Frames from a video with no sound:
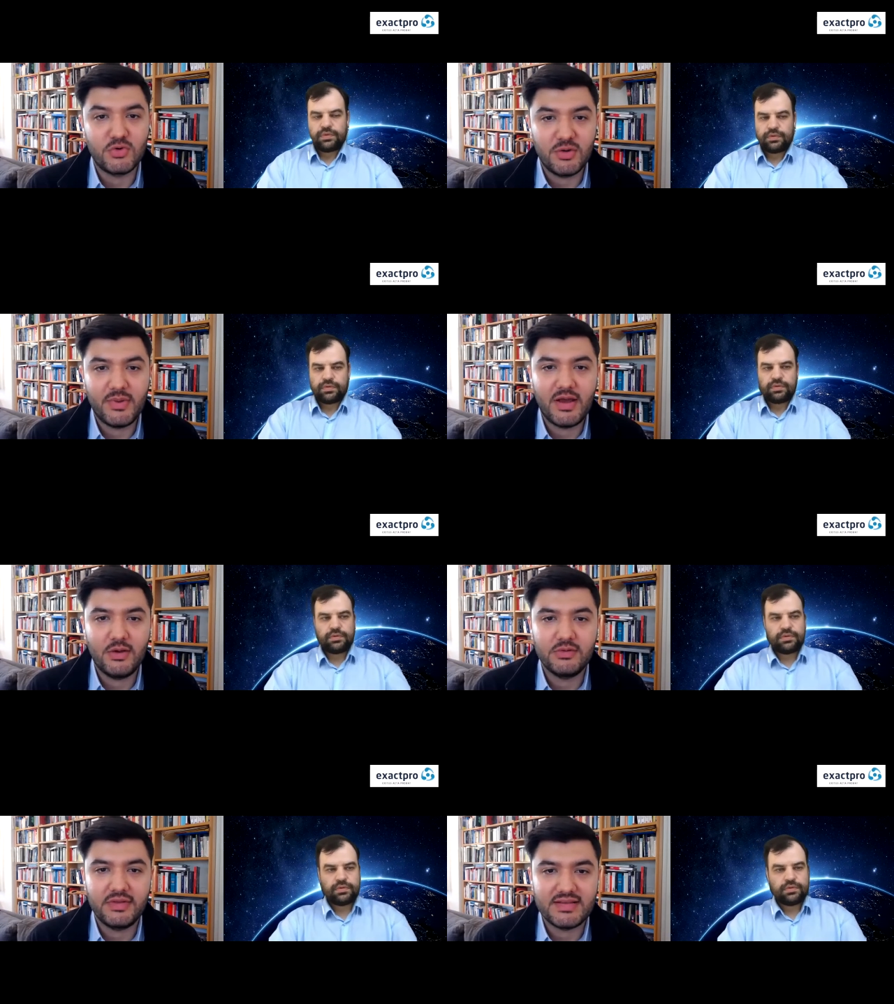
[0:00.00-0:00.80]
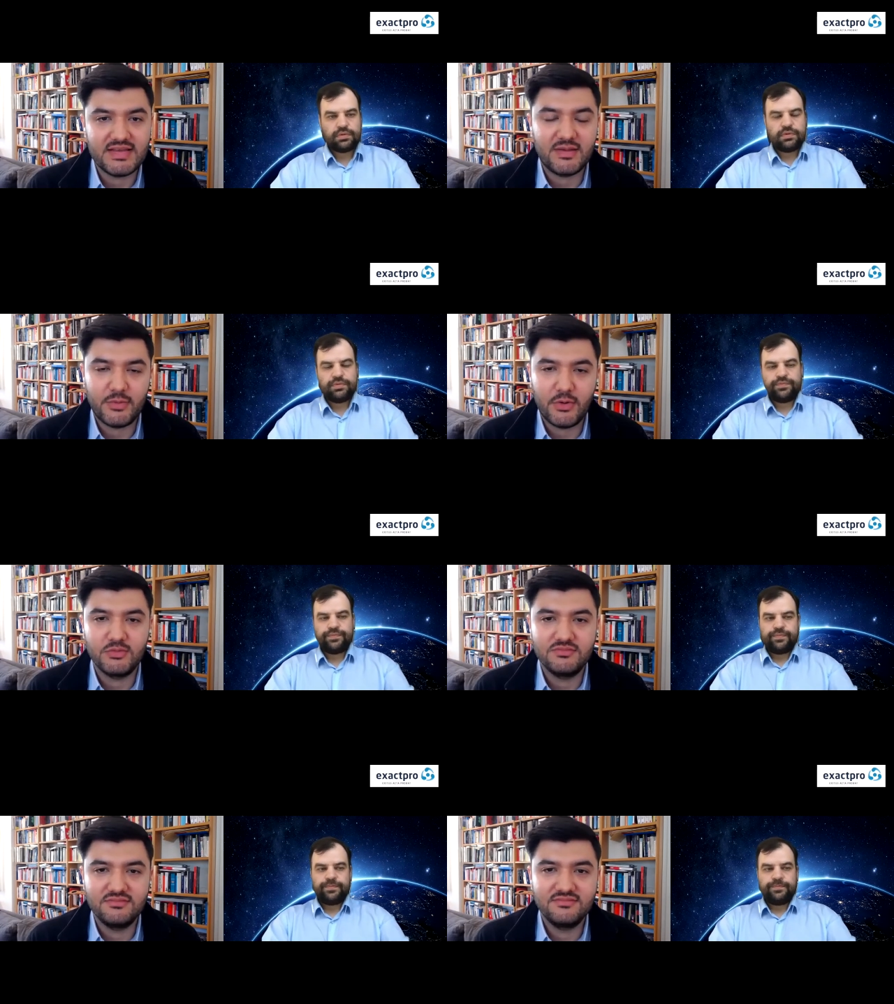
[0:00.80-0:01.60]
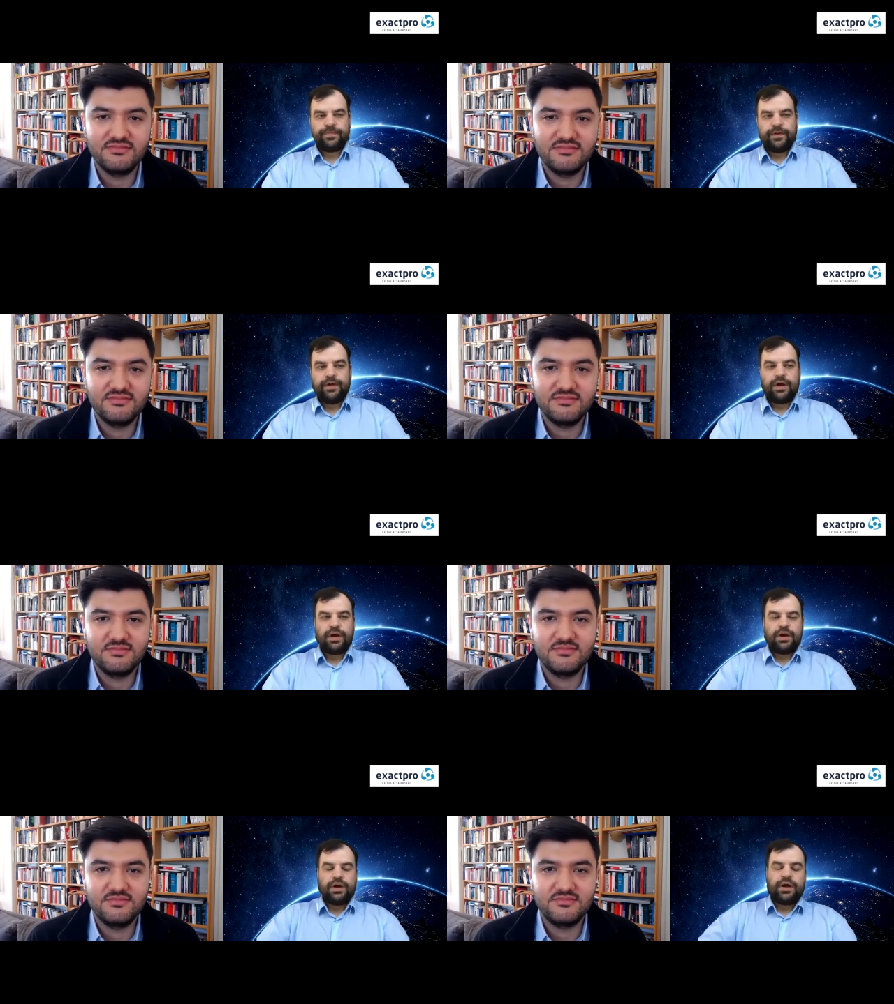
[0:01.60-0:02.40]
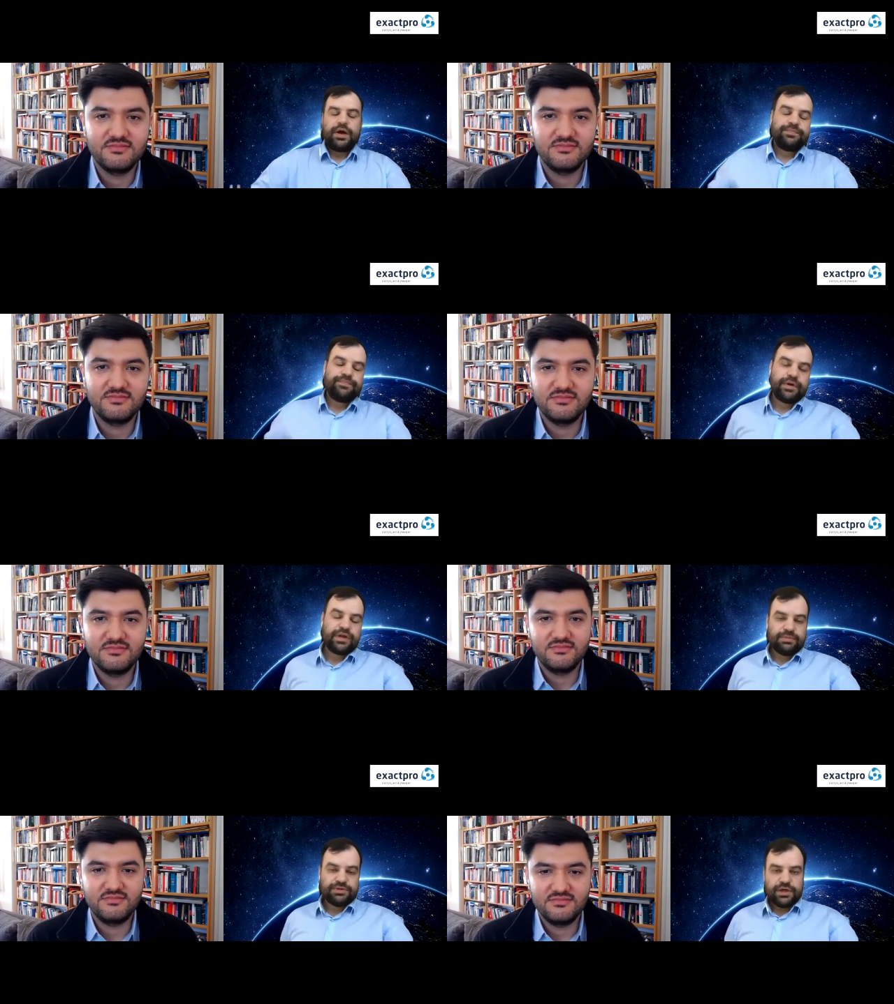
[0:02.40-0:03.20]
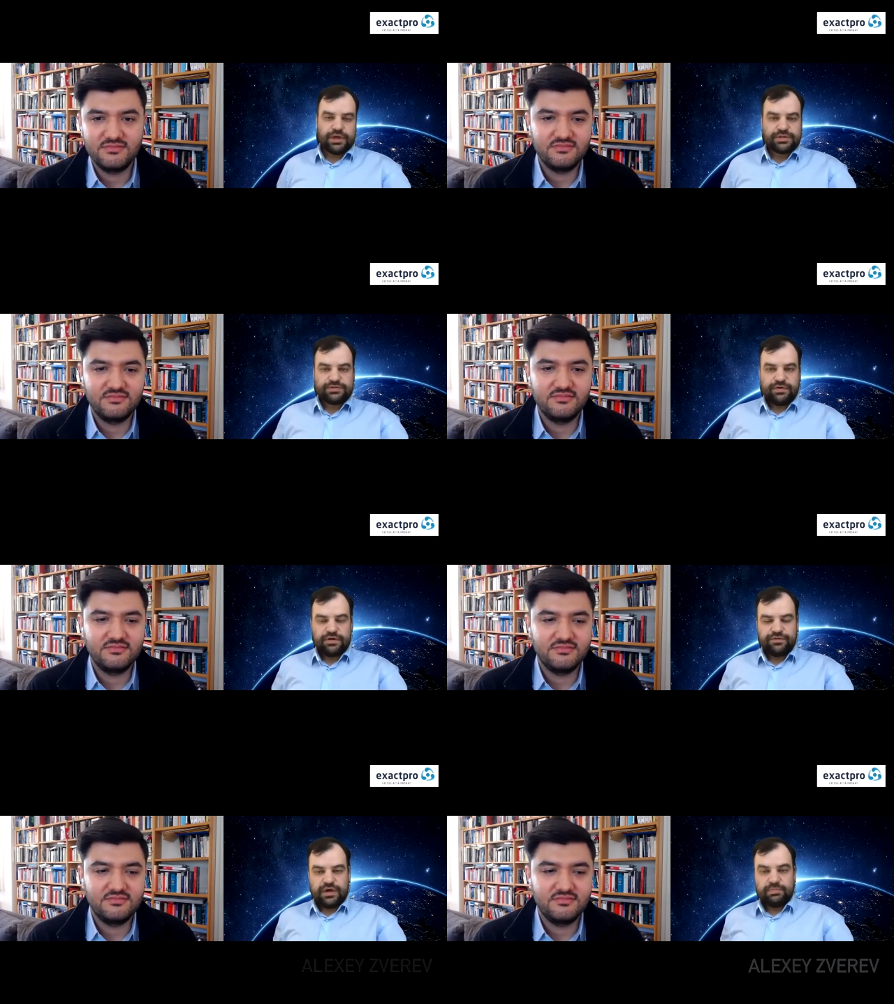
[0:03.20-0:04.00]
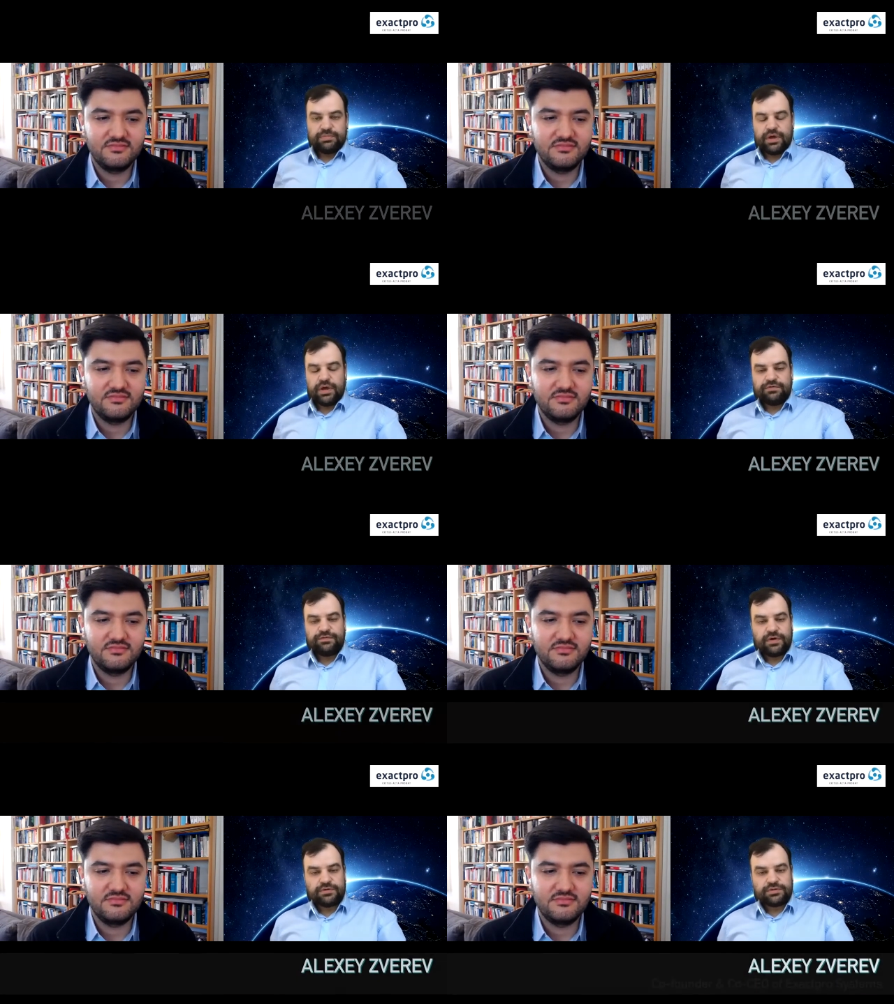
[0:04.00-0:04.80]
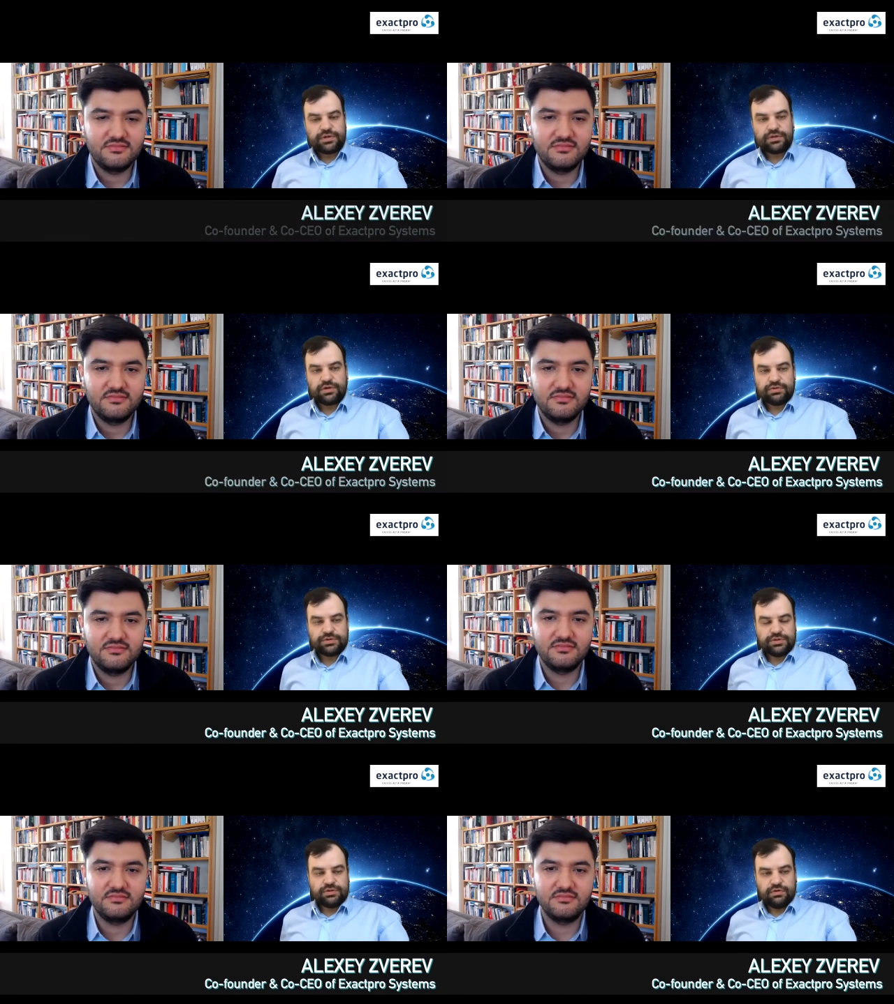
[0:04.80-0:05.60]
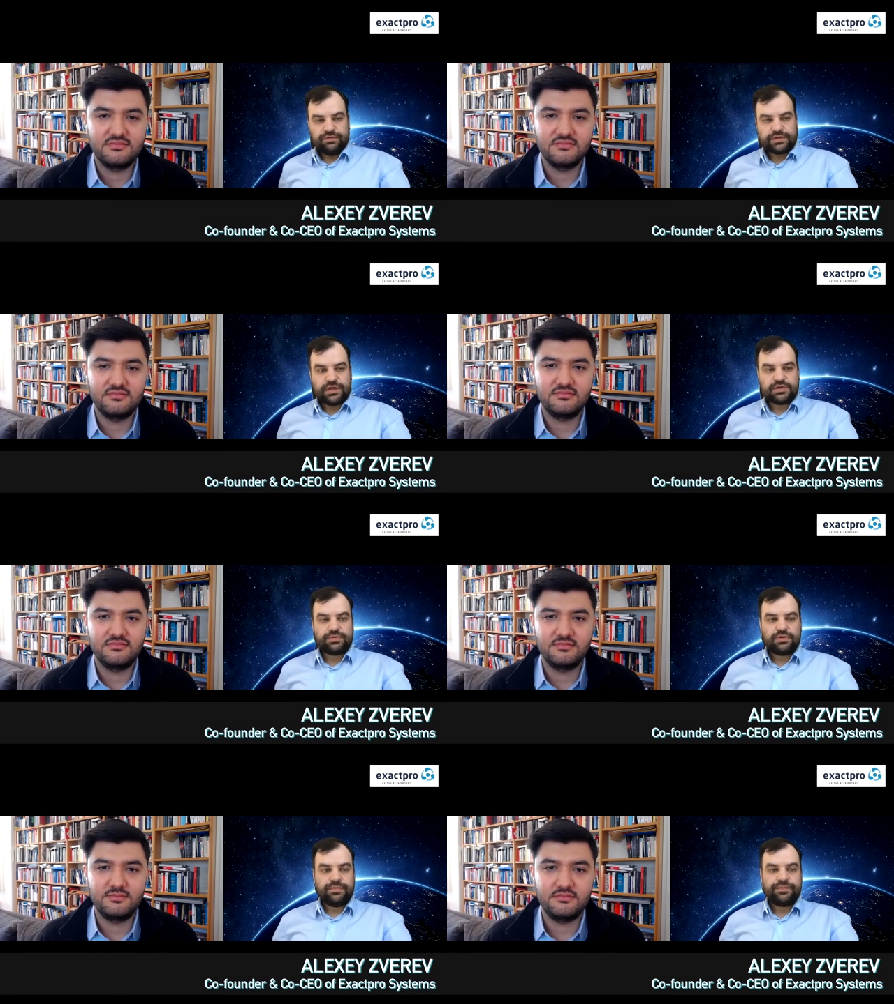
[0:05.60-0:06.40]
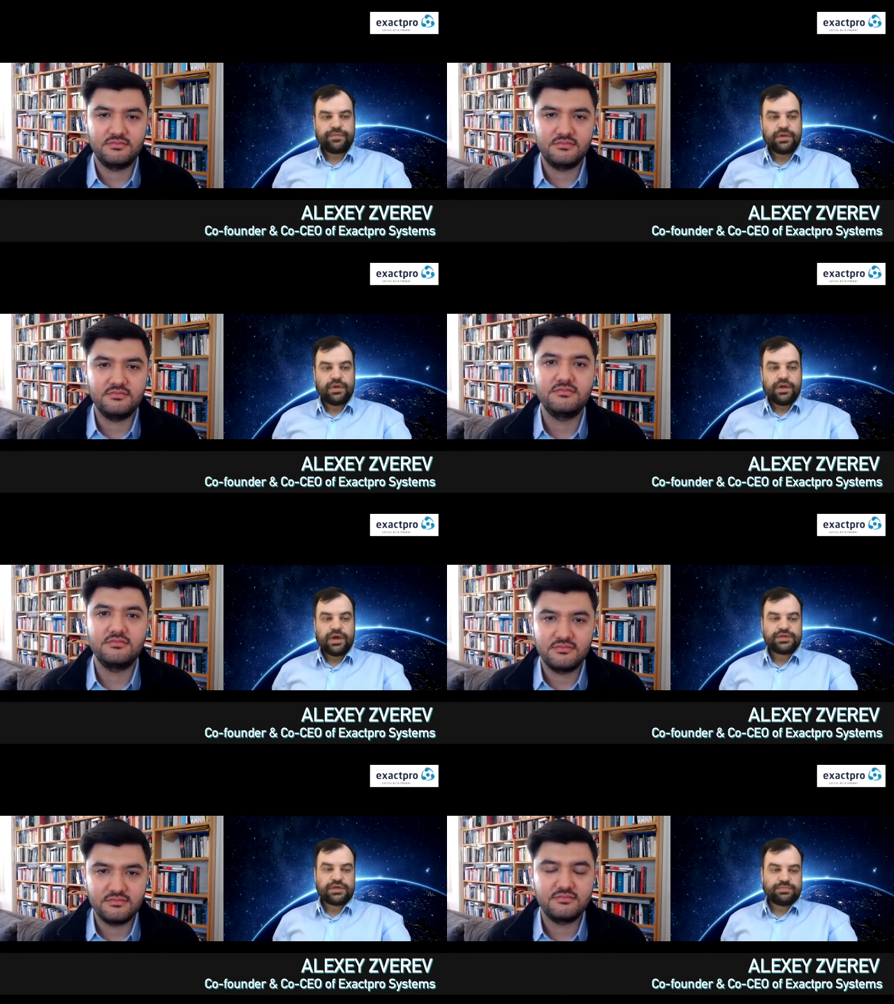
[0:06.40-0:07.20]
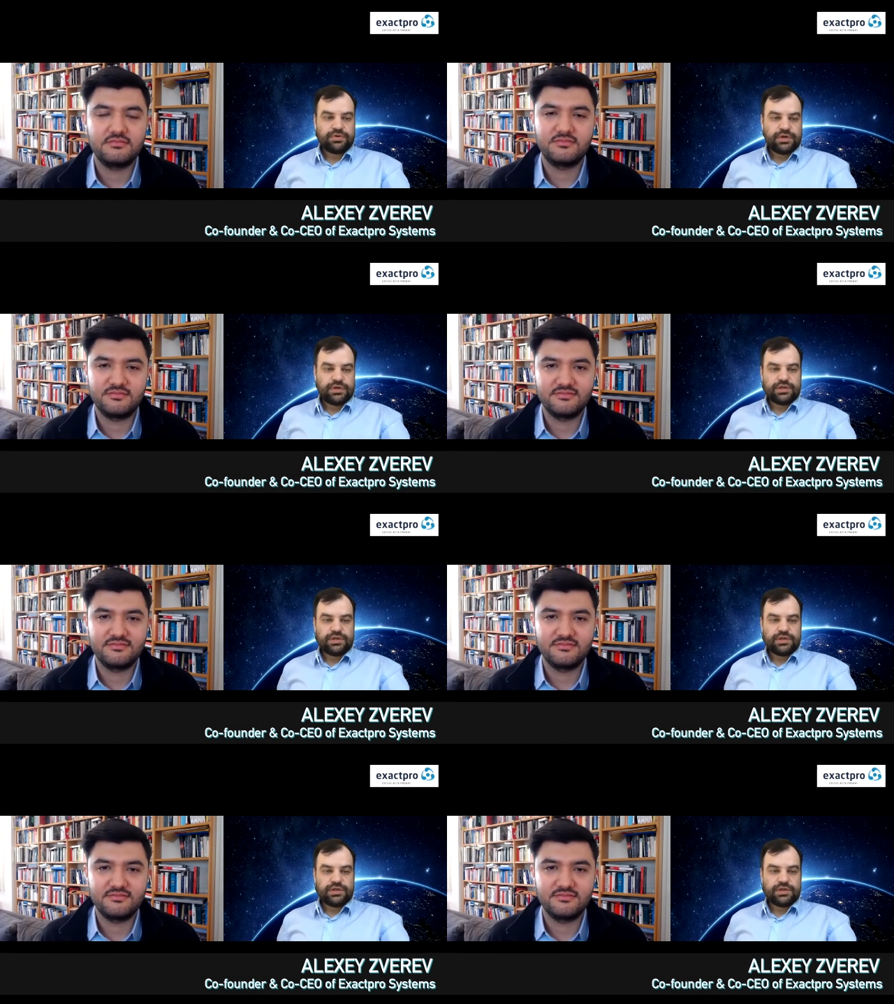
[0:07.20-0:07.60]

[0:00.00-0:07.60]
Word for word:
Speaker 1: about Exactpro?
Speaker 2: Uh, hi, my name is Alexey Zverev. I'm a co-founder and co-CEO of Exactpro. Exact Pro is an